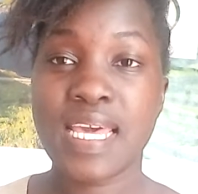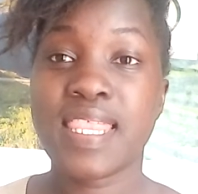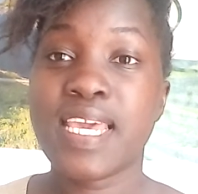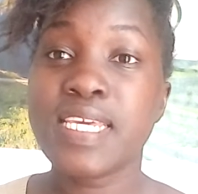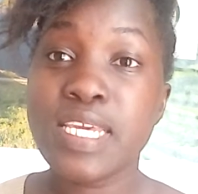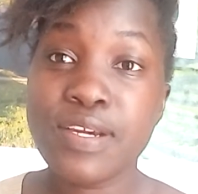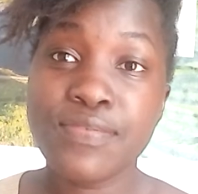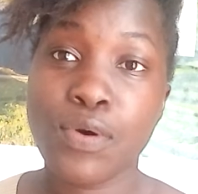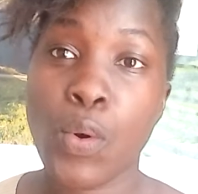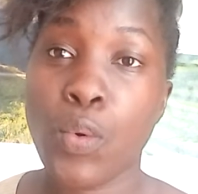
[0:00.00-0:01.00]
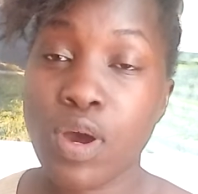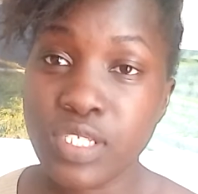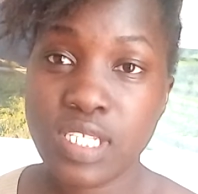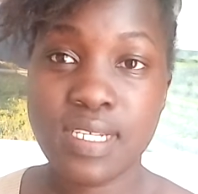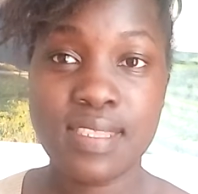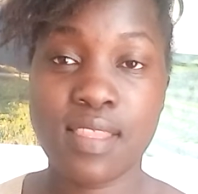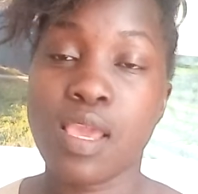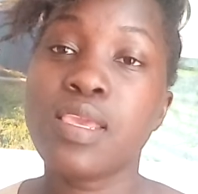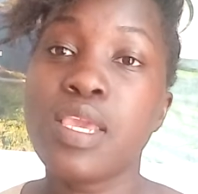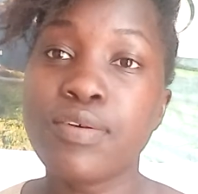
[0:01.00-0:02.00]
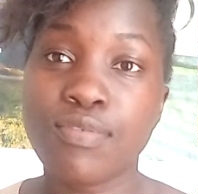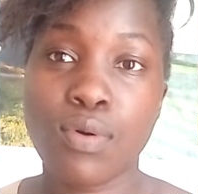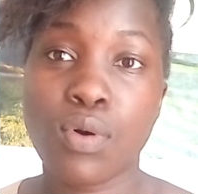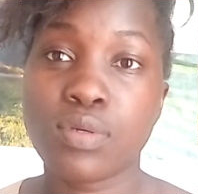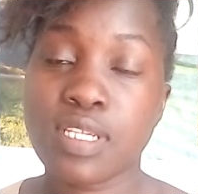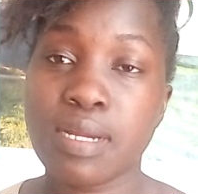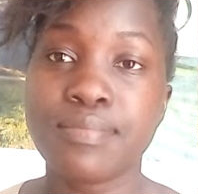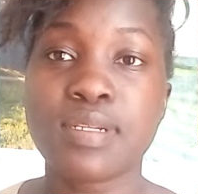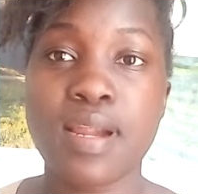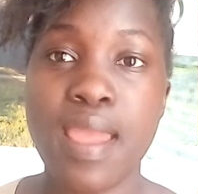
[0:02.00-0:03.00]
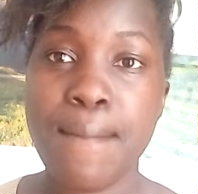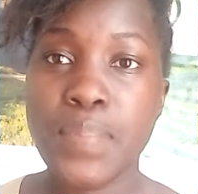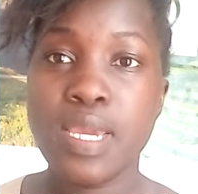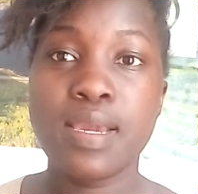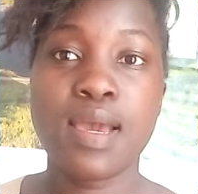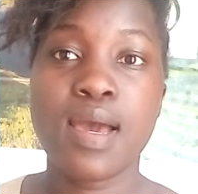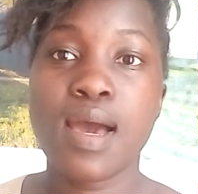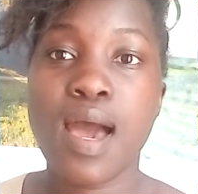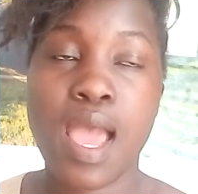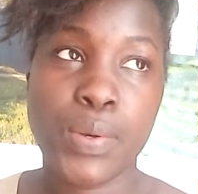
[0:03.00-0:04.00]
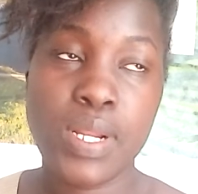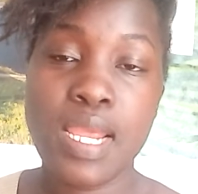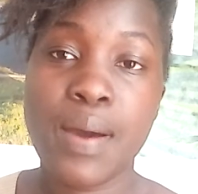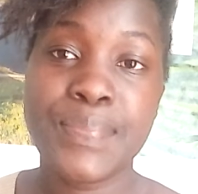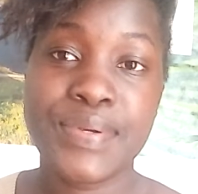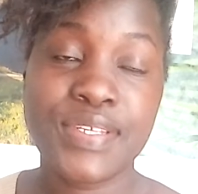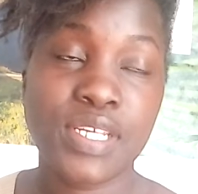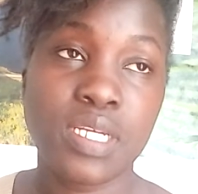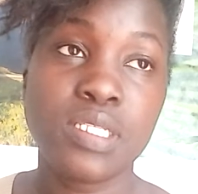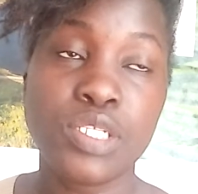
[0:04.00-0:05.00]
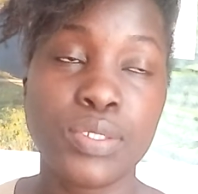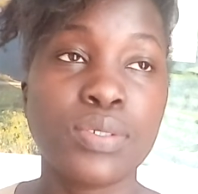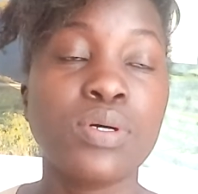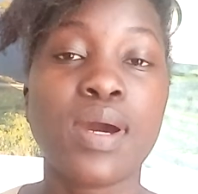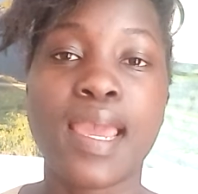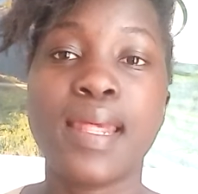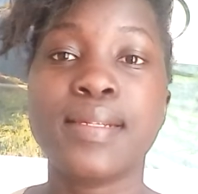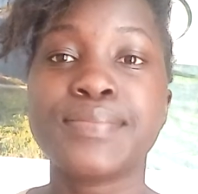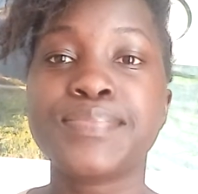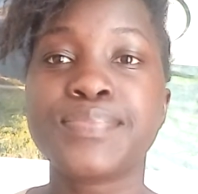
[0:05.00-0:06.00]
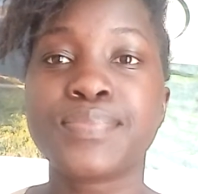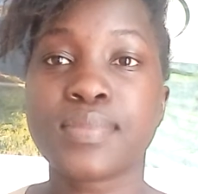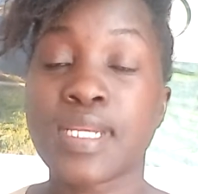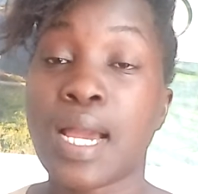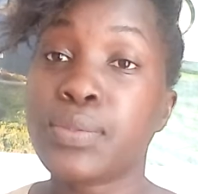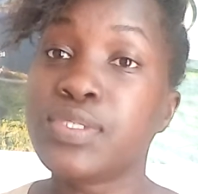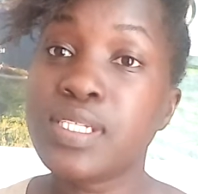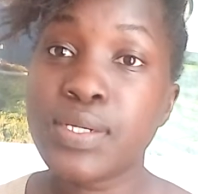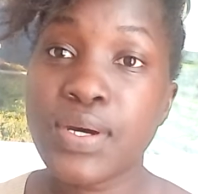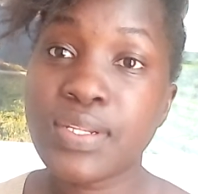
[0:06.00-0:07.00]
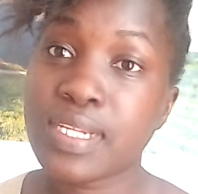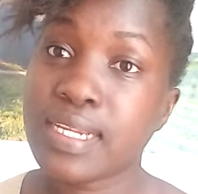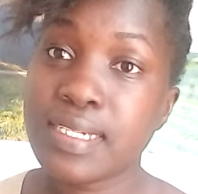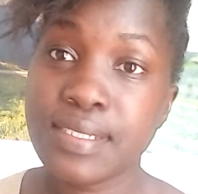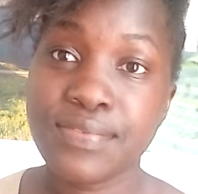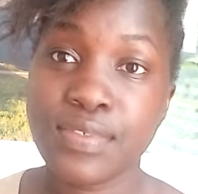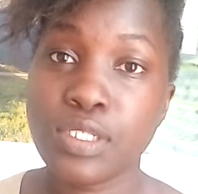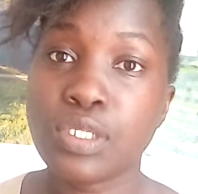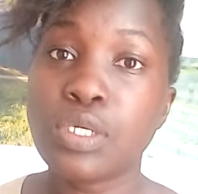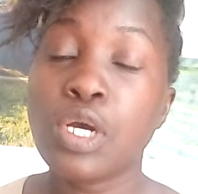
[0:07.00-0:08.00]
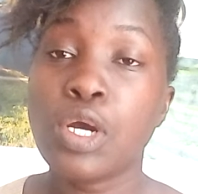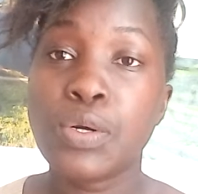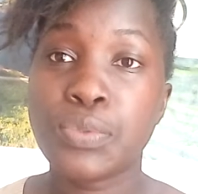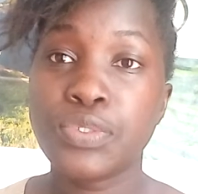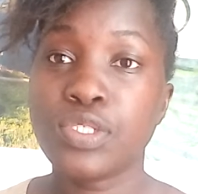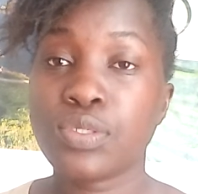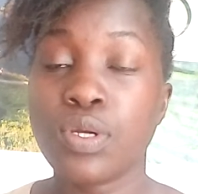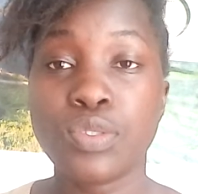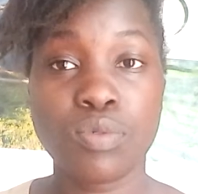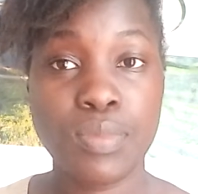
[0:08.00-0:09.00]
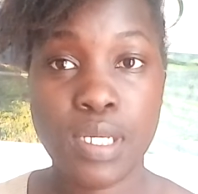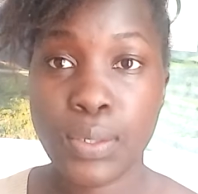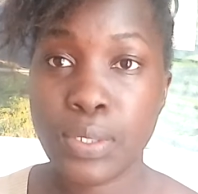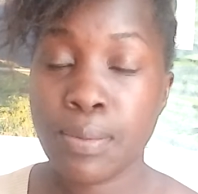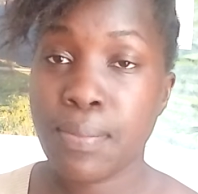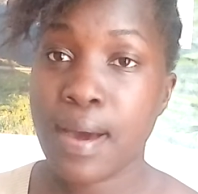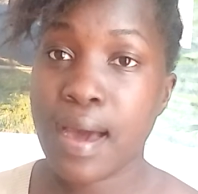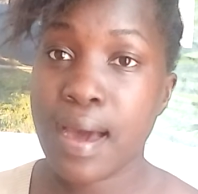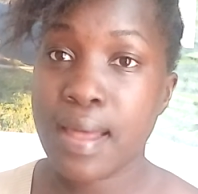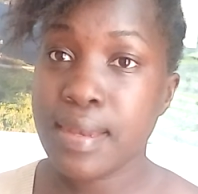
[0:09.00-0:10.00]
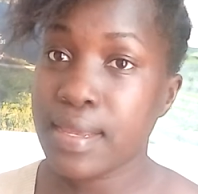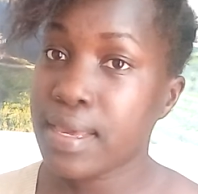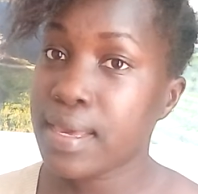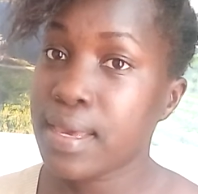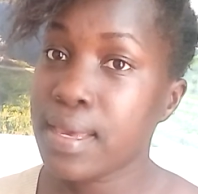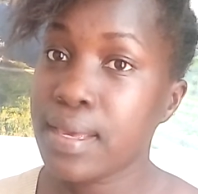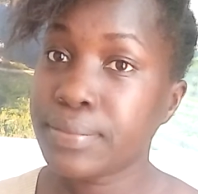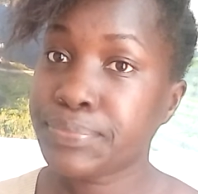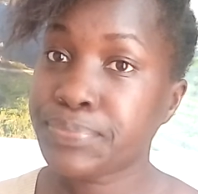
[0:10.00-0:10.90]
thank you for watching, thank you for subscribing. I really appreciate you, and I'll see you on the next video, which is going to be on Monday.